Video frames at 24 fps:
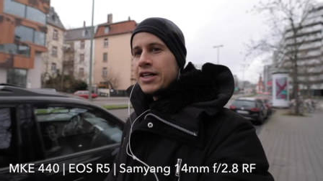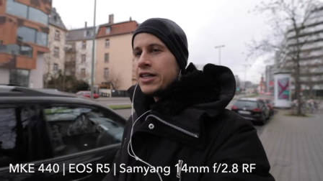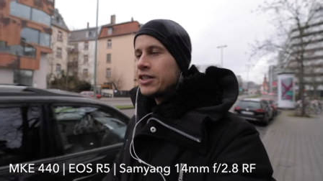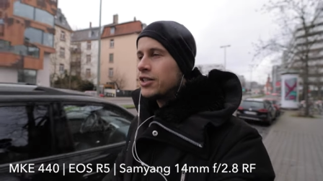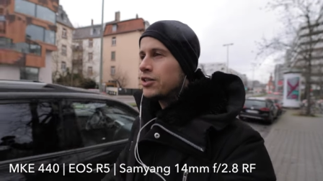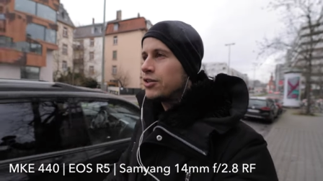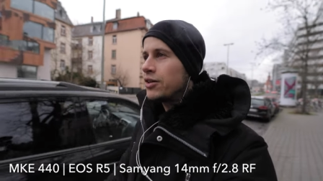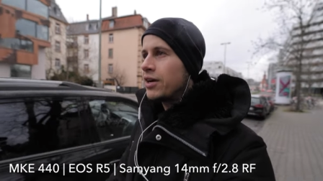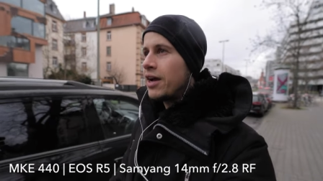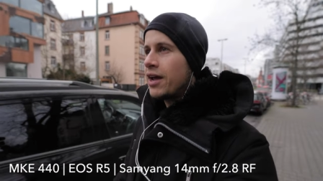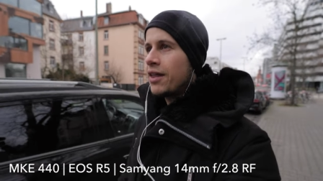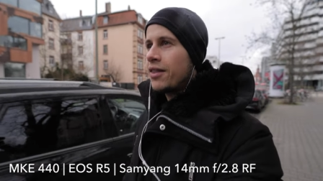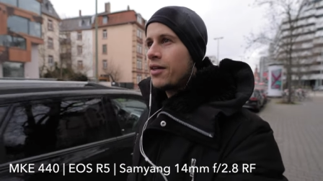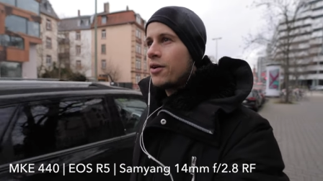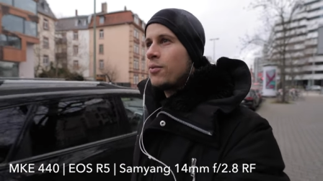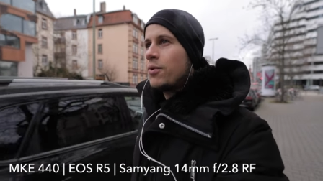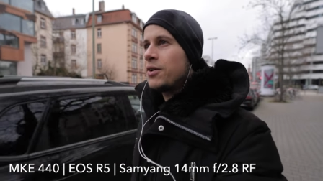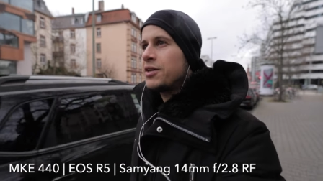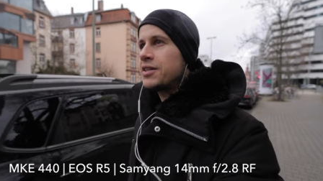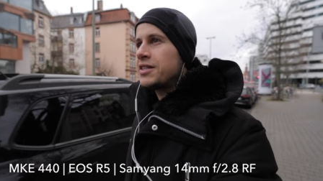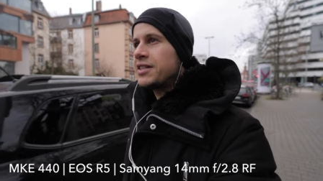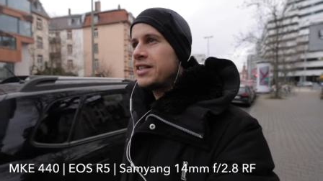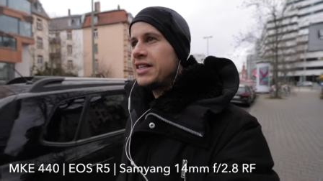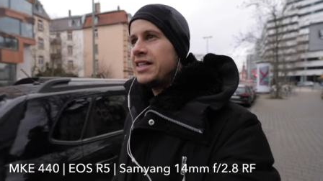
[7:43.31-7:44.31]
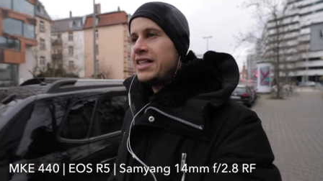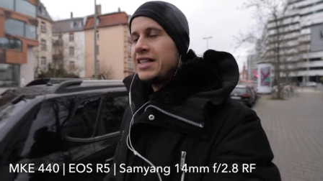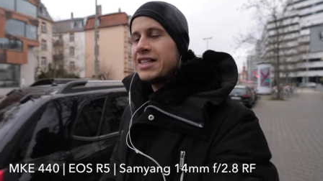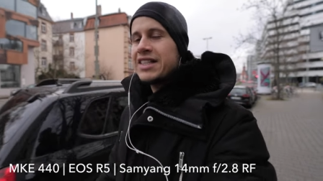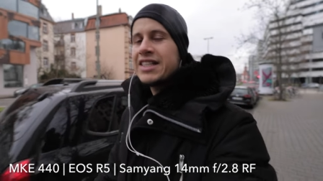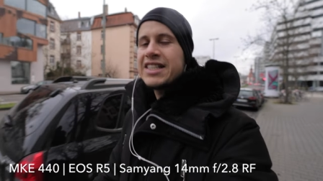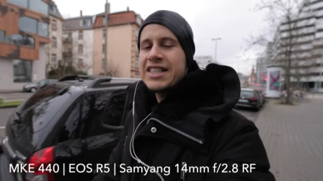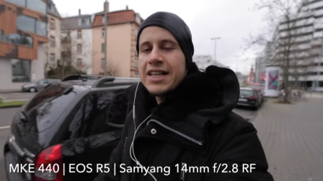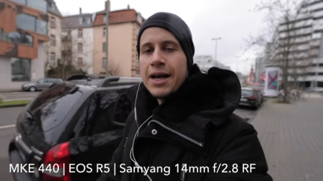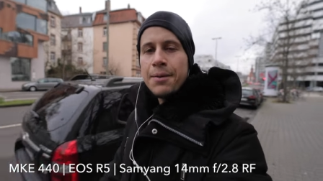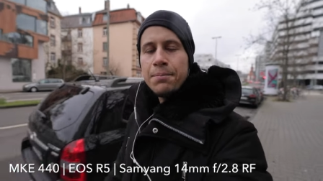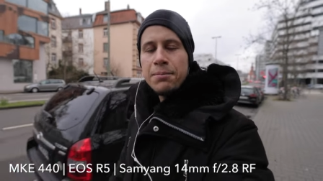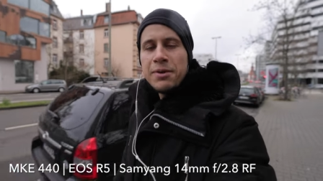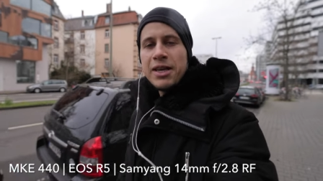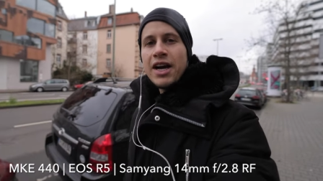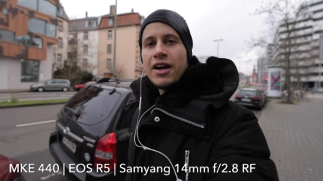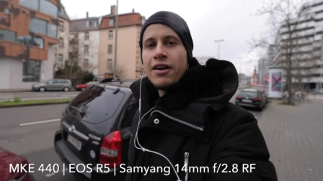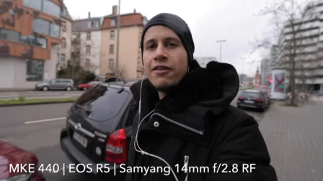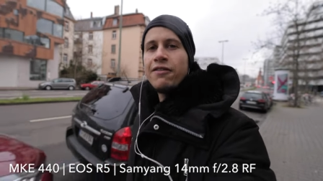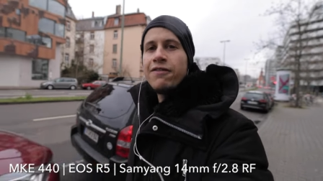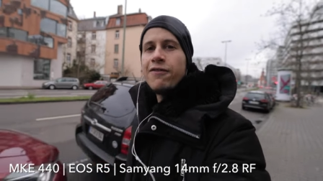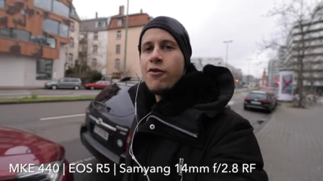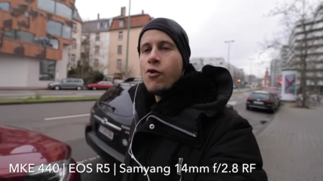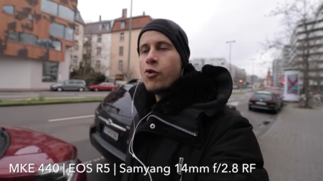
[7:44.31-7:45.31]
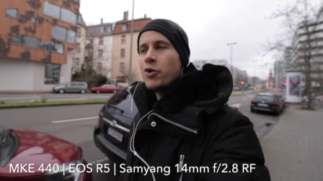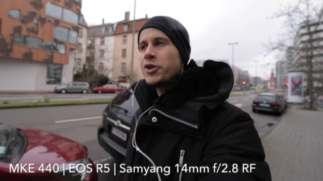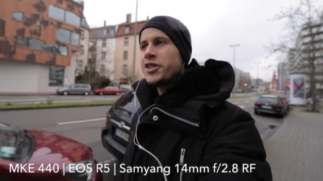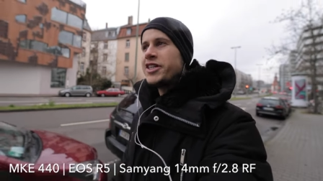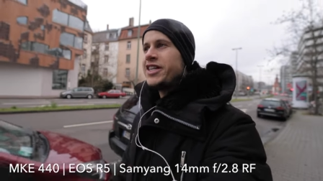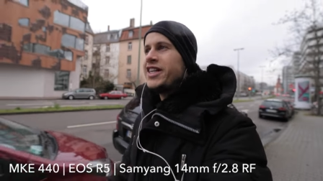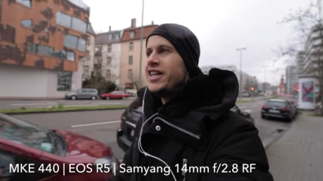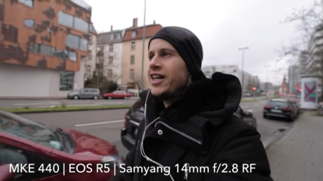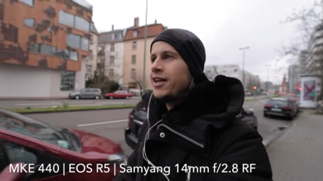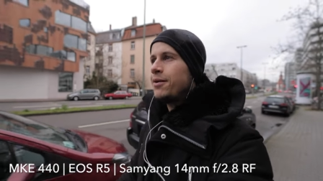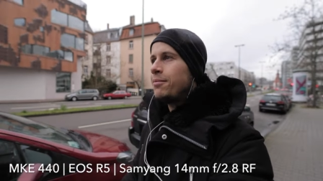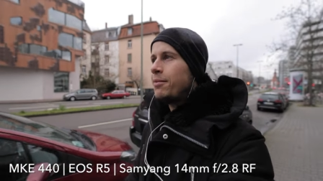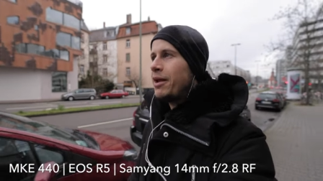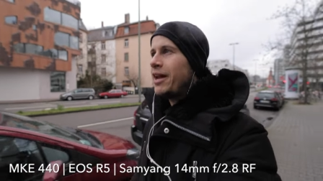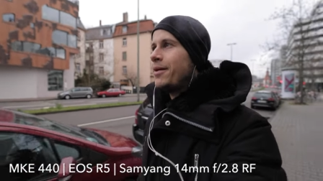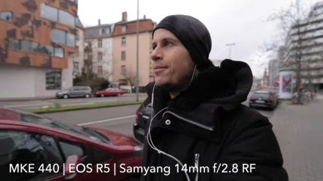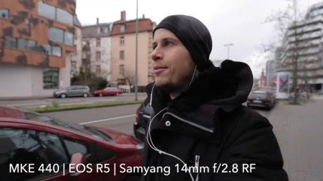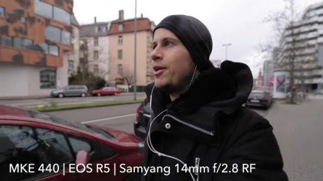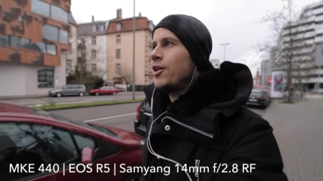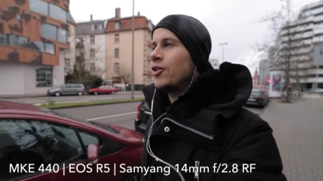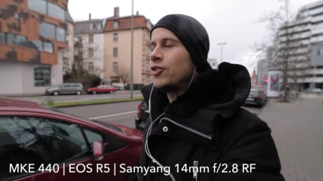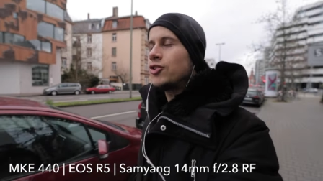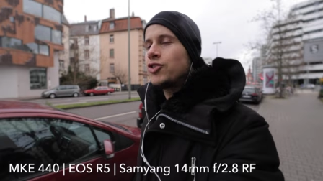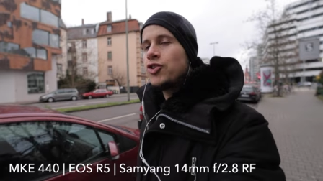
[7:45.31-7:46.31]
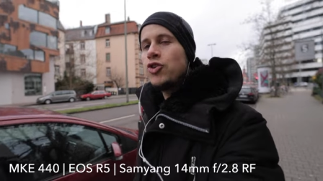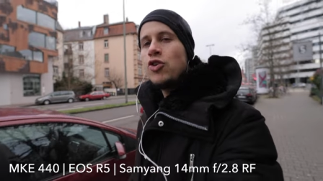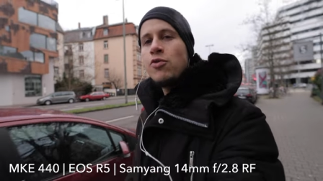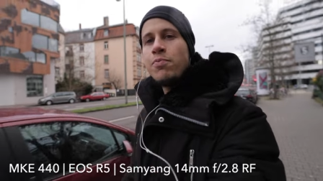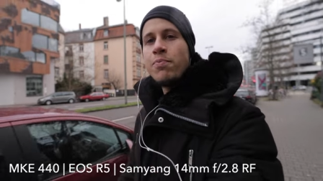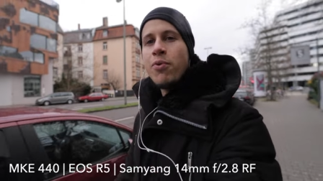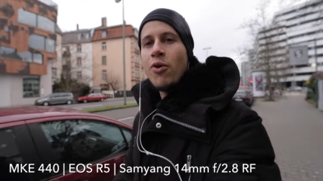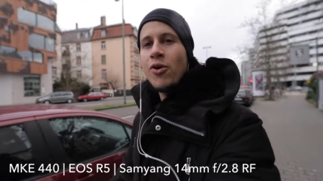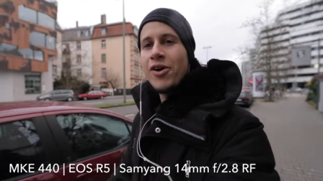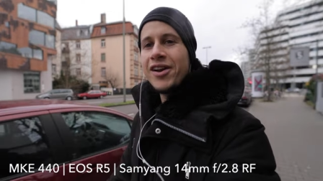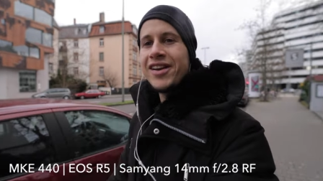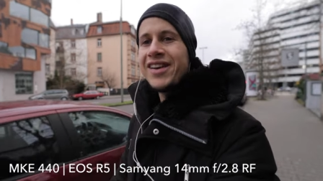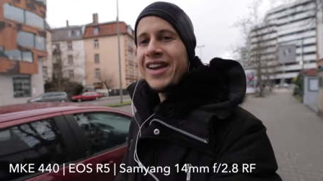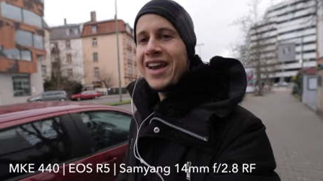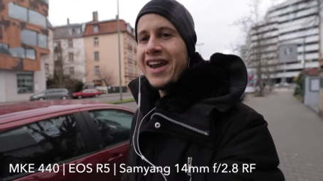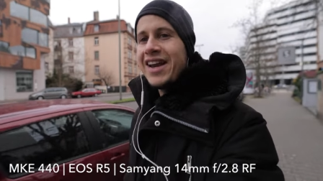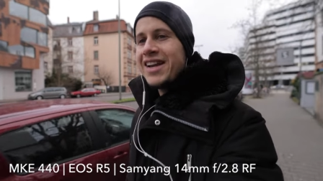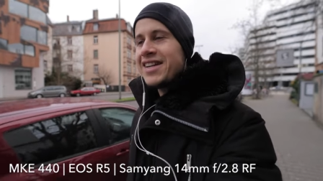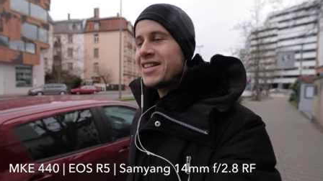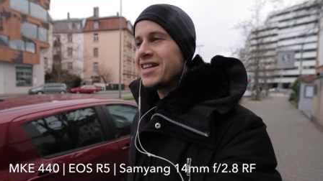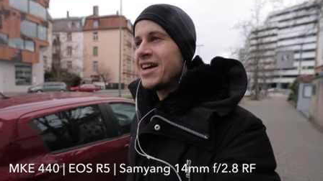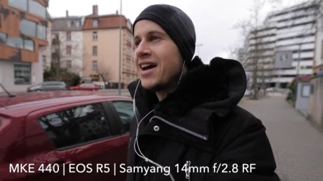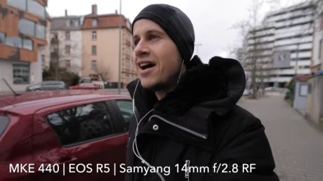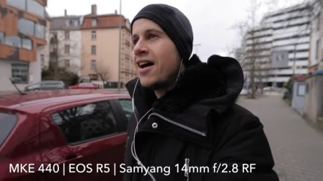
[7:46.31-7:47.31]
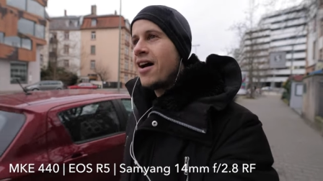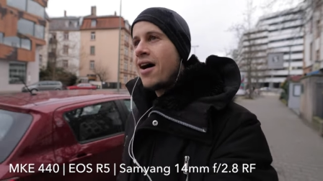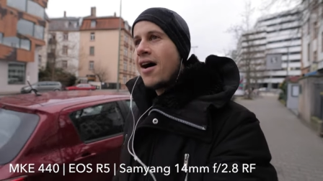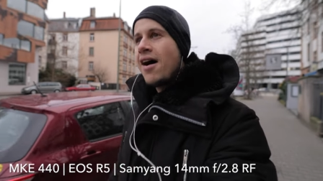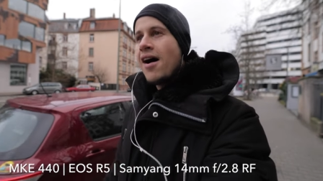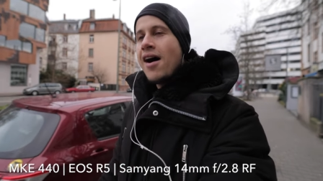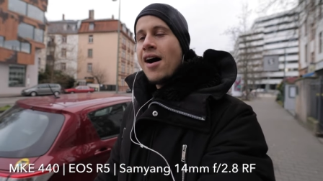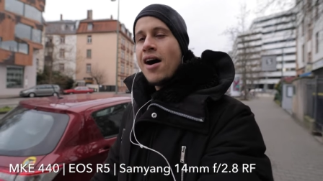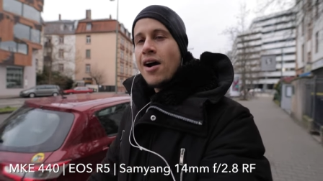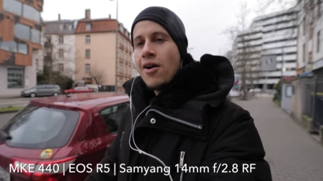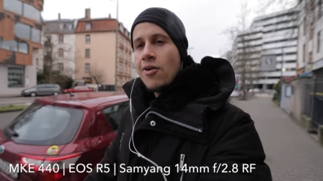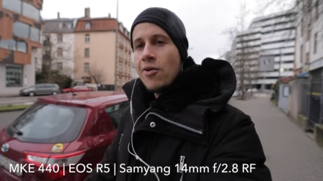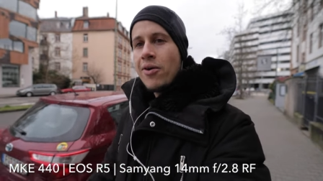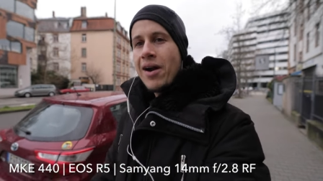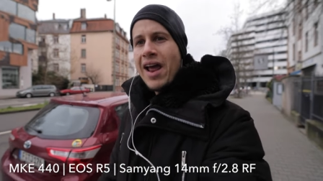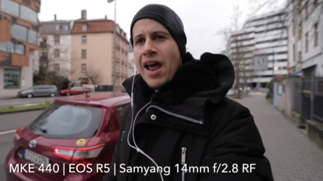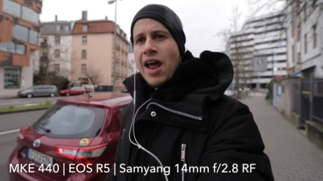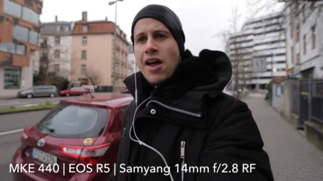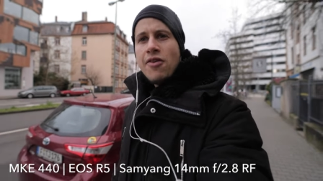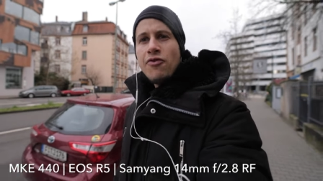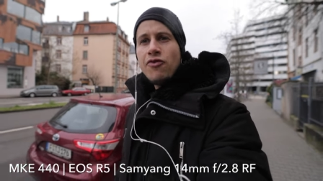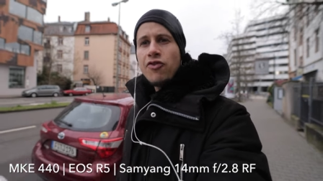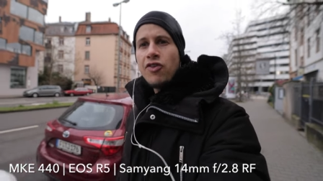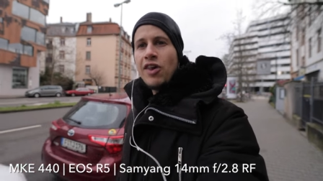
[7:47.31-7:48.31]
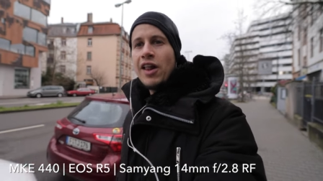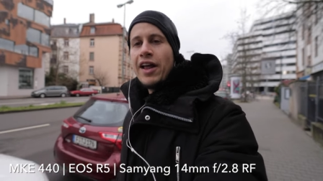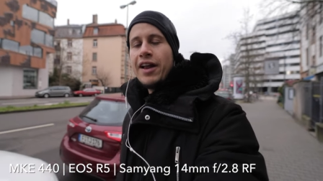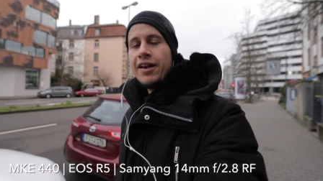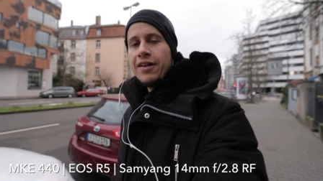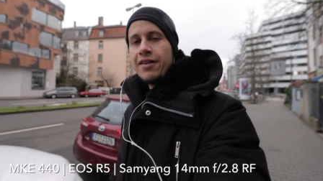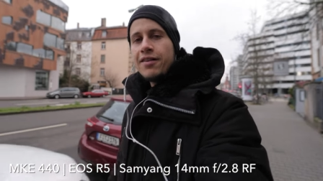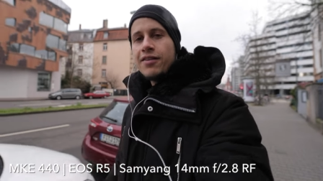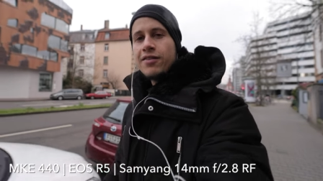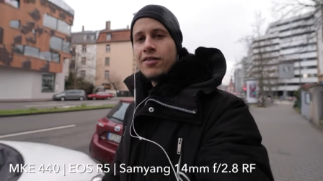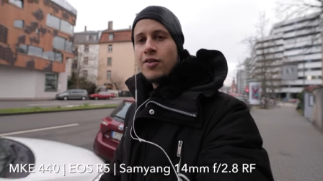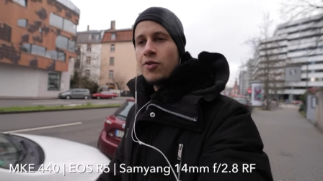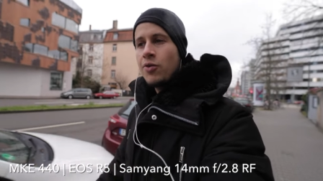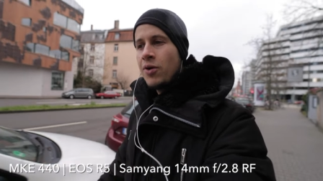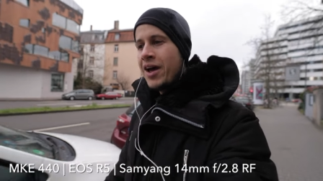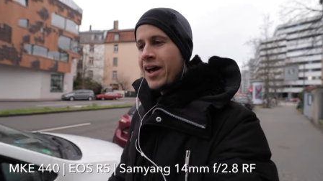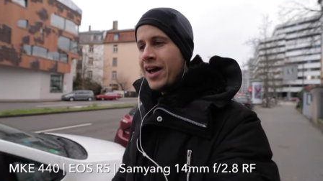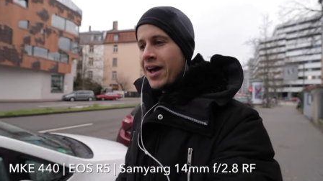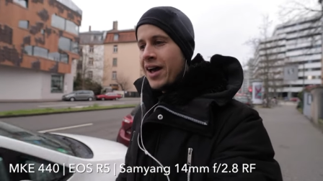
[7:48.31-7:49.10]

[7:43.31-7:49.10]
together with the Samyang fourteen millimeter f two point eight R F lens, so